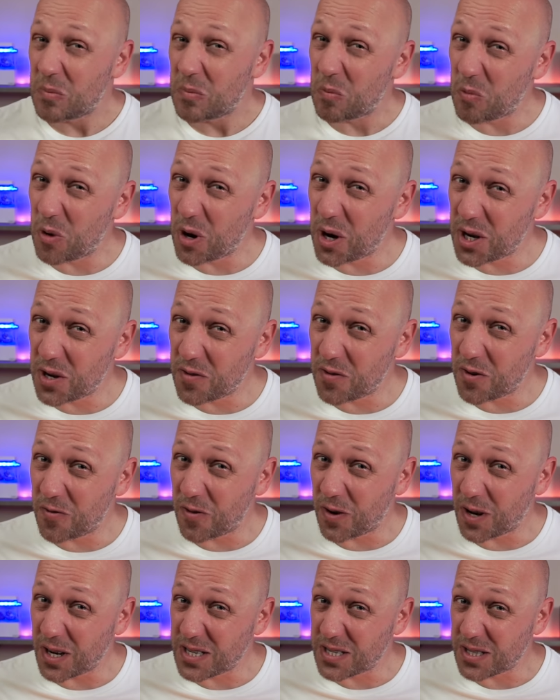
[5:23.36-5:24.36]
Word of
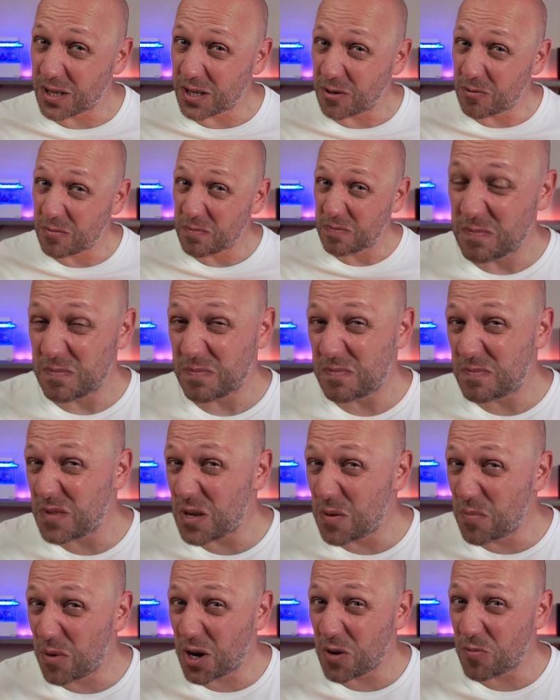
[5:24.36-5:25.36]
advice though, you
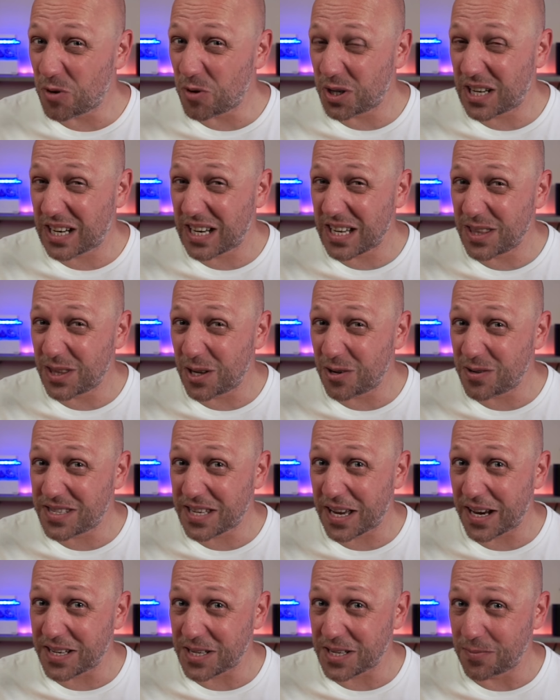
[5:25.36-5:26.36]
might want to clean those
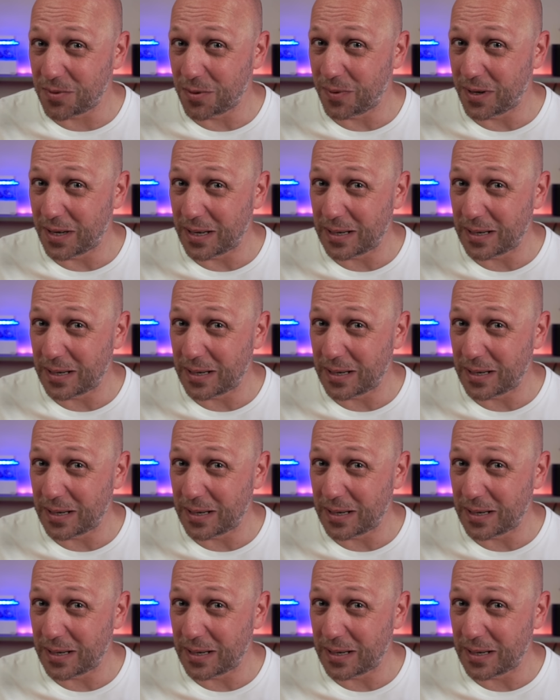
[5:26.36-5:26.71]
tanks up a bit.